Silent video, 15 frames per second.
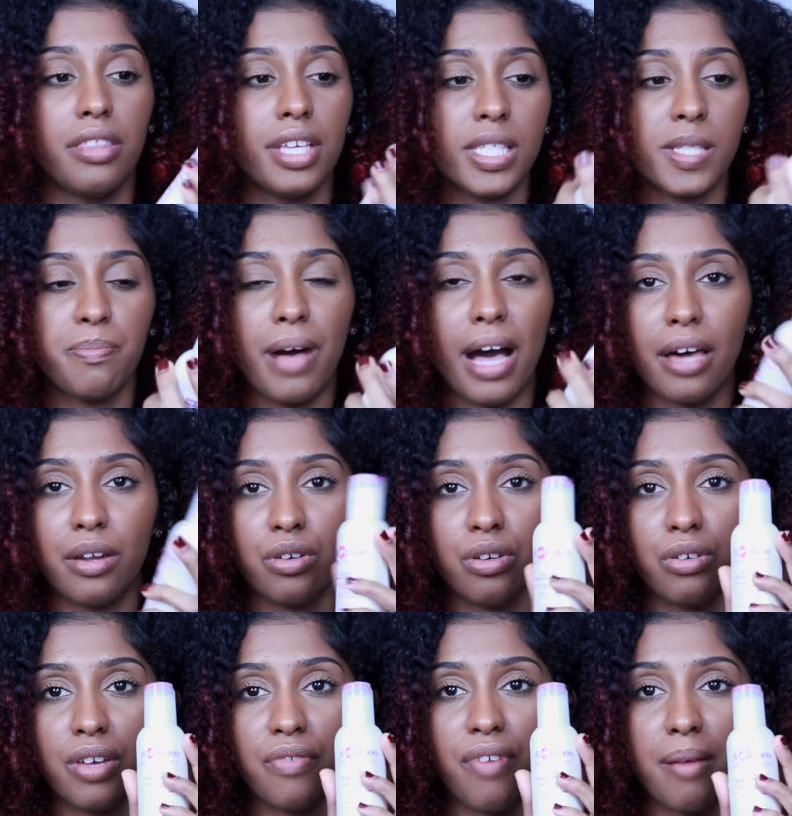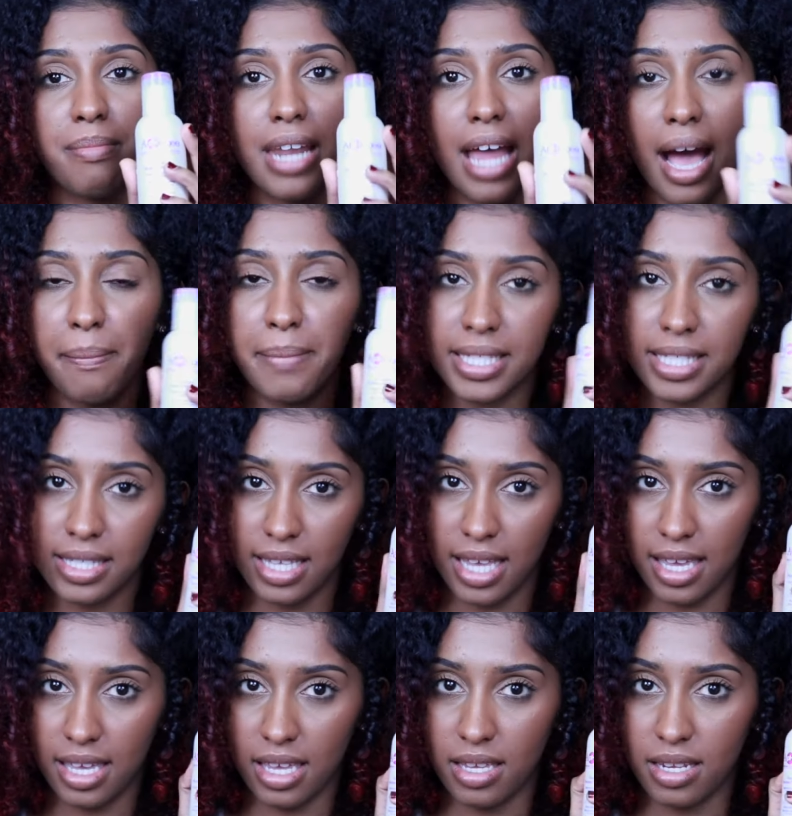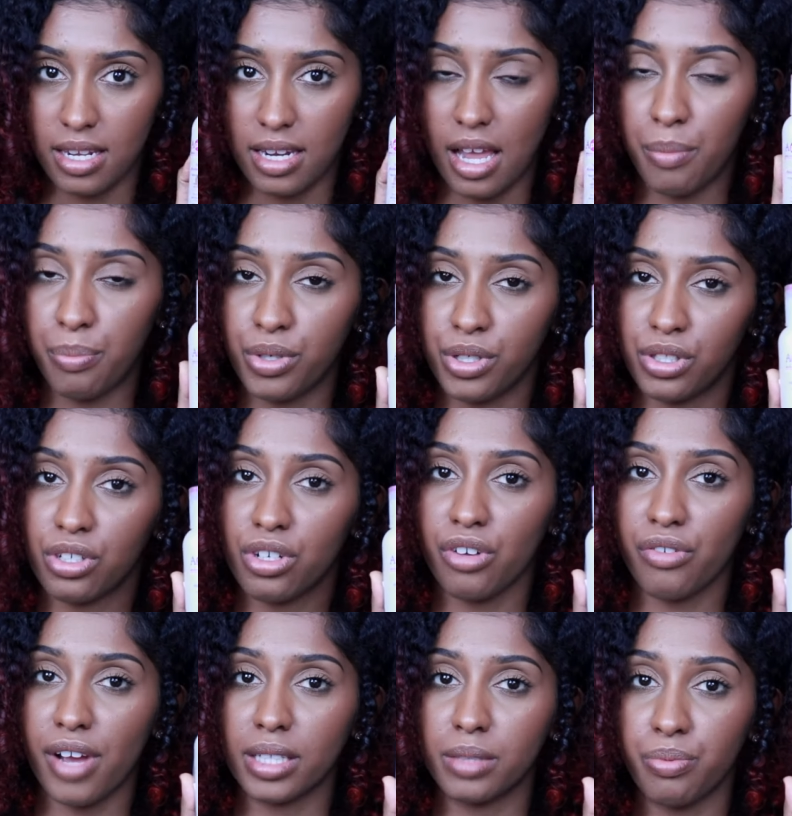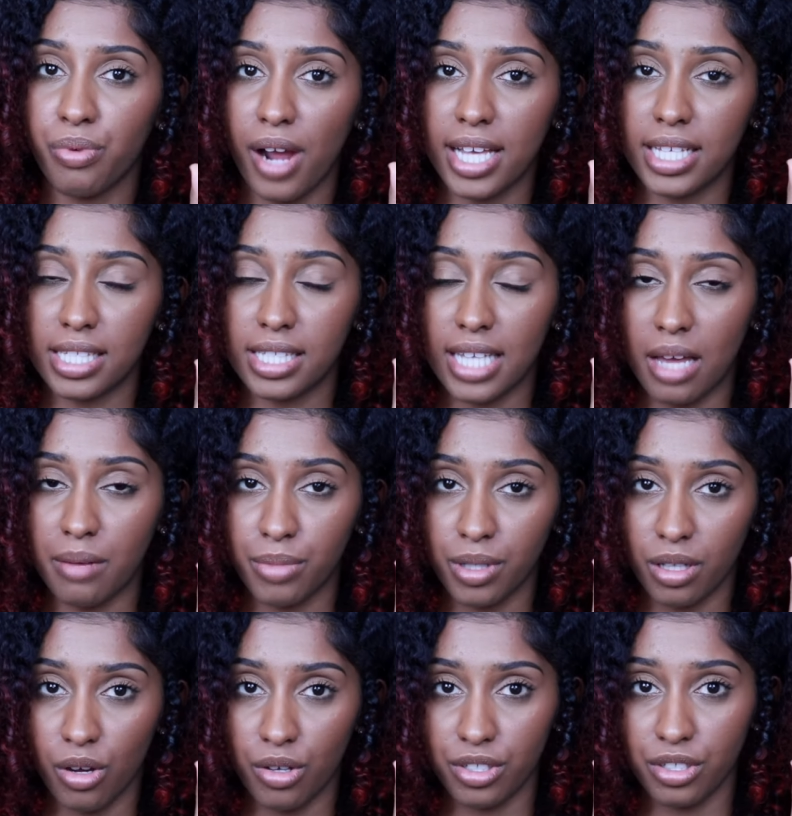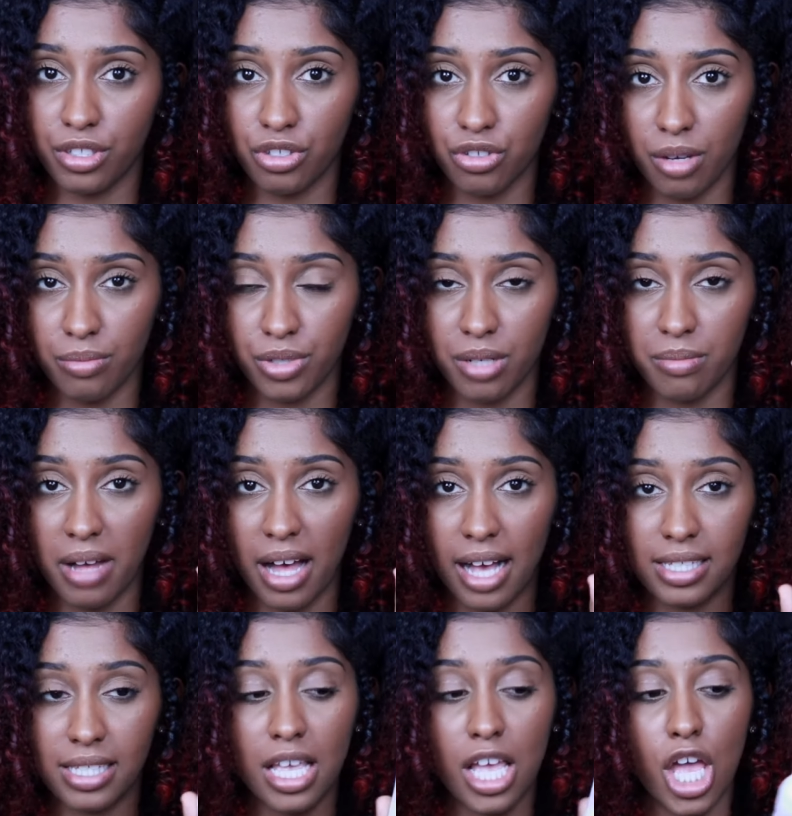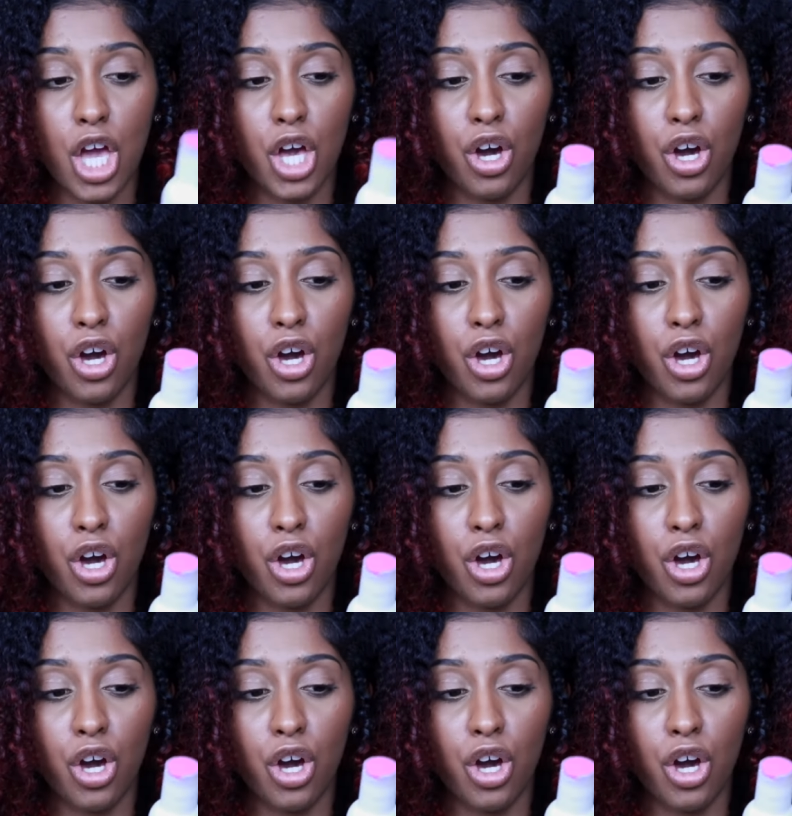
This bottle, if I'm not mistaken, and I'll put the correct price down below in the description box,